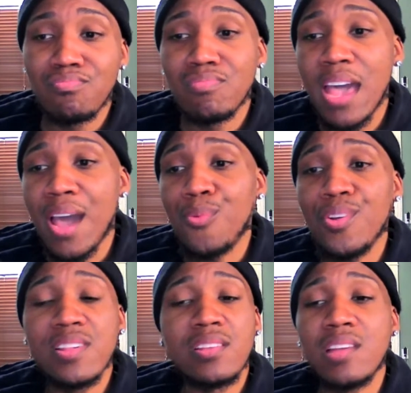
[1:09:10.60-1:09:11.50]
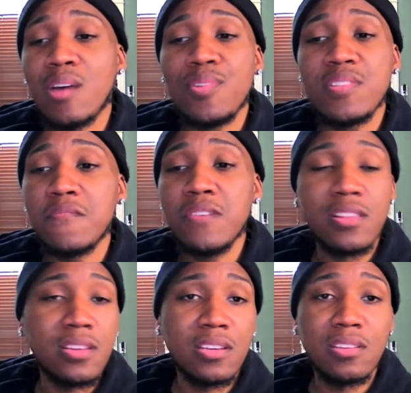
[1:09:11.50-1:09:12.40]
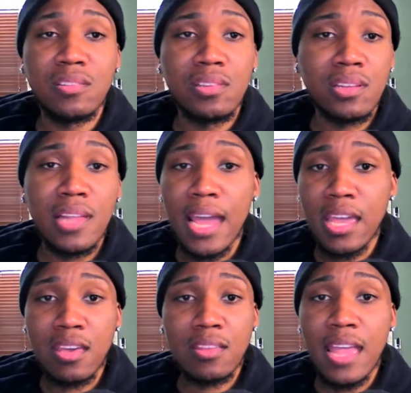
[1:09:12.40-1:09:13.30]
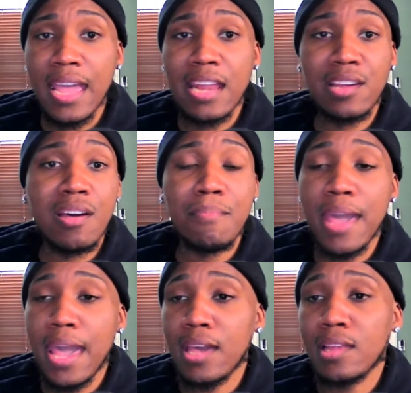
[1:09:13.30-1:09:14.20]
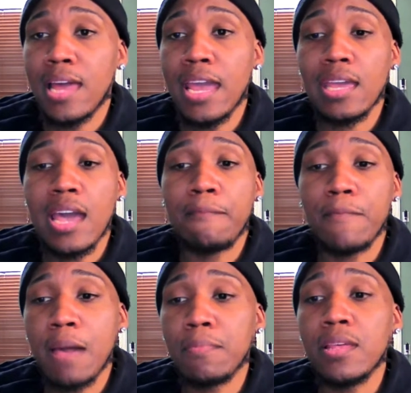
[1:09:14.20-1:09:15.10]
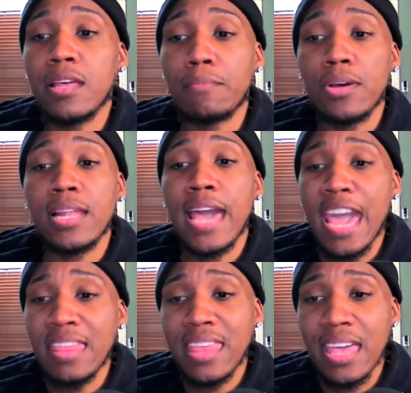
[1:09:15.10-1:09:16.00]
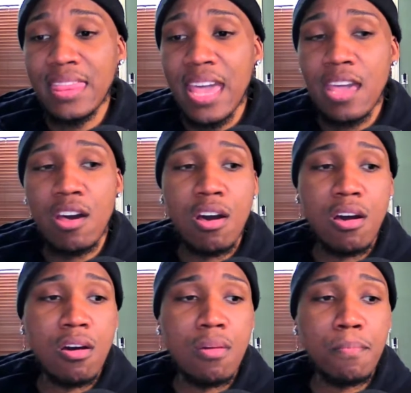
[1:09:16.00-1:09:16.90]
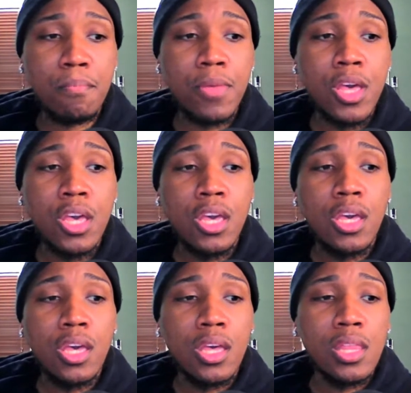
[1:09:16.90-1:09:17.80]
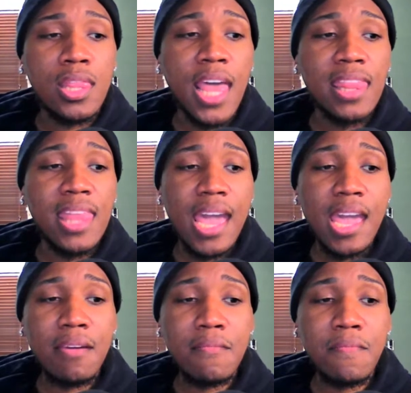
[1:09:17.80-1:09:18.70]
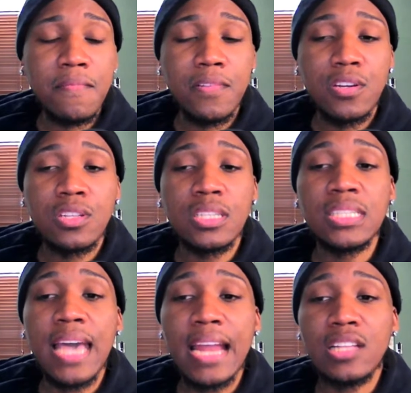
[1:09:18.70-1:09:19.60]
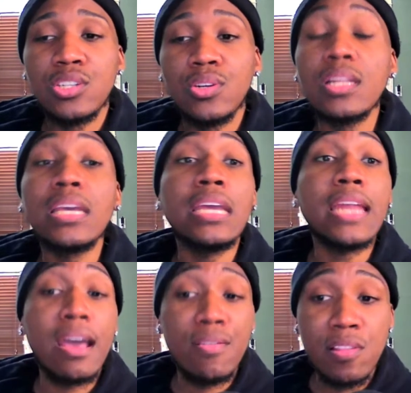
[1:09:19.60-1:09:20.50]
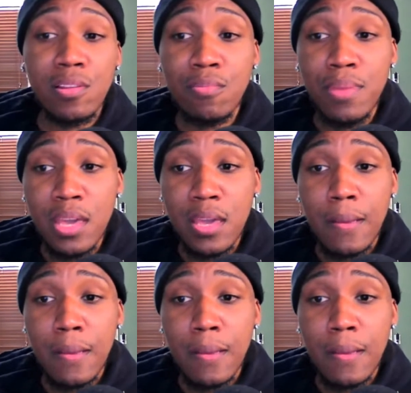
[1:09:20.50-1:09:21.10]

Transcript: I wasn't I wasn't feeling it. Like eh, they got to come back. Like I'm I'm I'm glad that they um that they've decided to clean house a little bit